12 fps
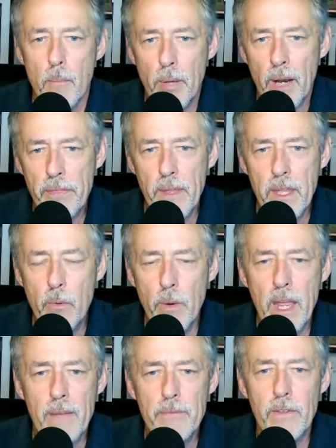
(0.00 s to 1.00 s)
But I think
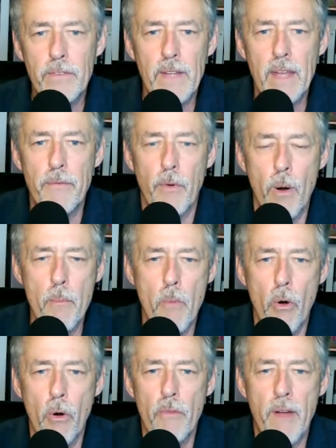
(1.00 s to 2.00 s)
we have to stand for our
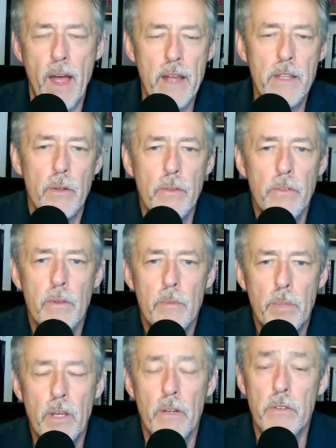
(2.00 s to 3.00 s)
moral values,
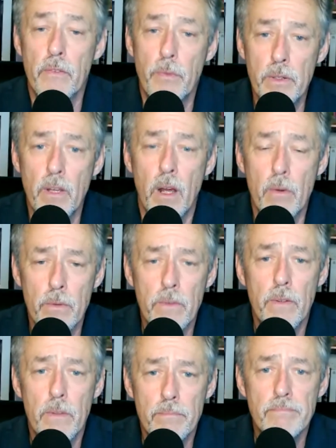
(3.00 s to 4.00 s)
because if we don't,